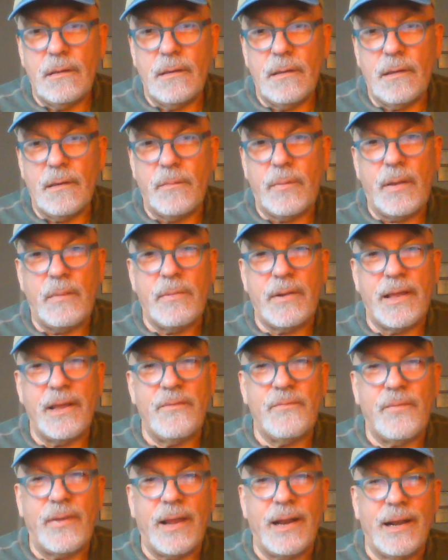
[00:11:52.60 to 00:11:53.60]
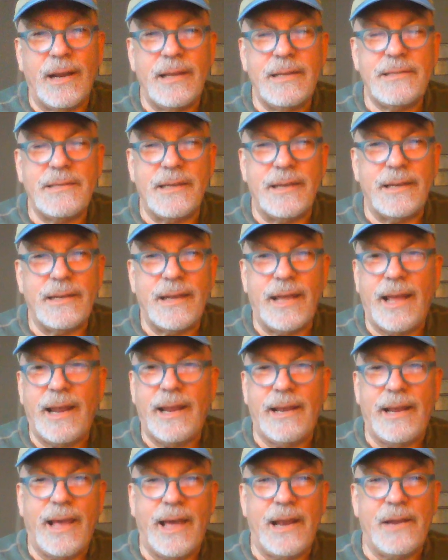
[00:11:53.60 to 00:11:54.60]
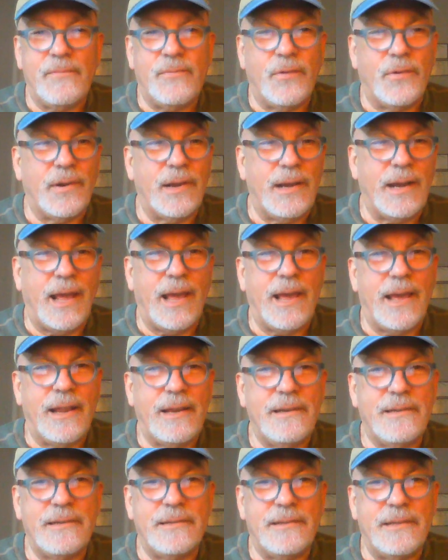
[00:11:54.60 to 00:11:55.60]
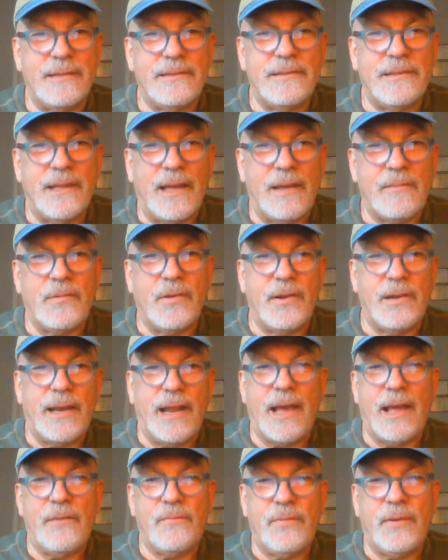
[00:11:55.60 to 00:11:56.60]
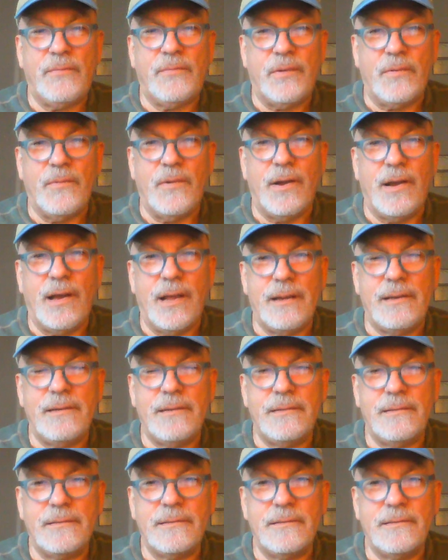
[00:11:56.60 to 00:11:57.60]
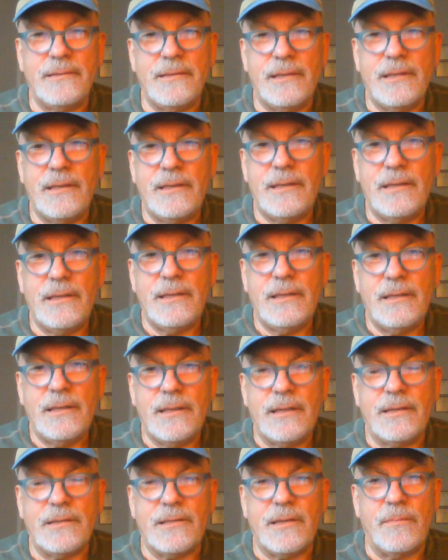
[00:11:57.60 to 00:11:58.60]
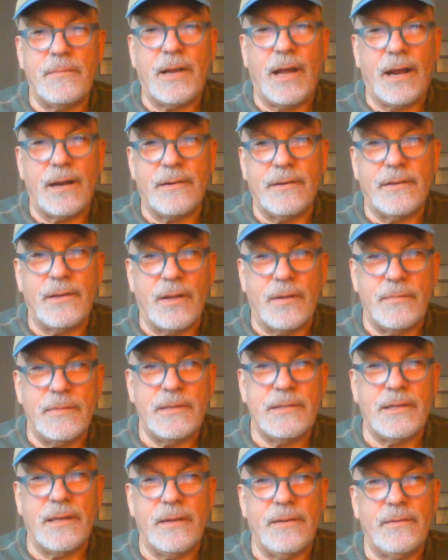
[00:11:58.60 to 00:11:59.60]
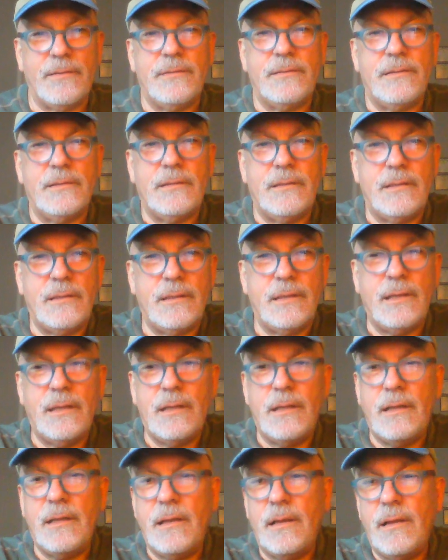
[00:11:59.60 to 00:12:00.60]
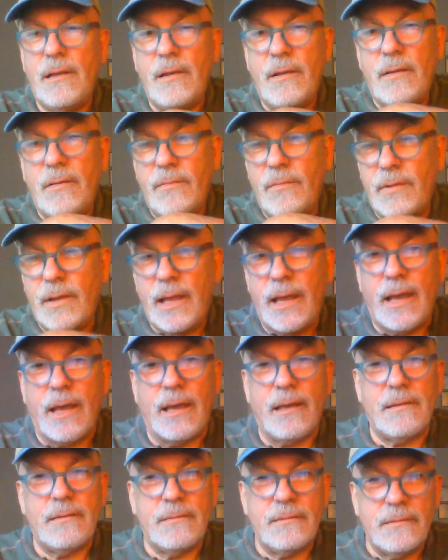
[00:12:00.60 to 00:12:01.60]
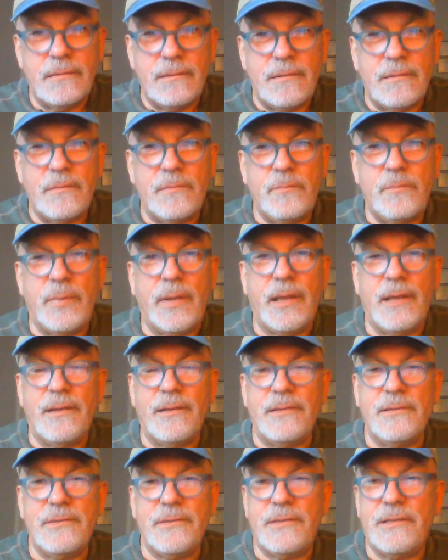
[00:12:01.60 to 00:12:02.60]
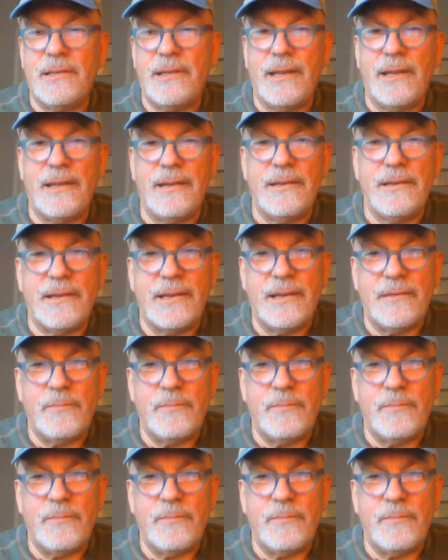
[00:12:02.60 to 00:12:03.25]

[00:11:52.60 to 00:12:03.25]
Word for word: and people get fatalistic. Daddy died at 49. I'm going to die at 51 because some doctor told me so. Well, yeah, pills and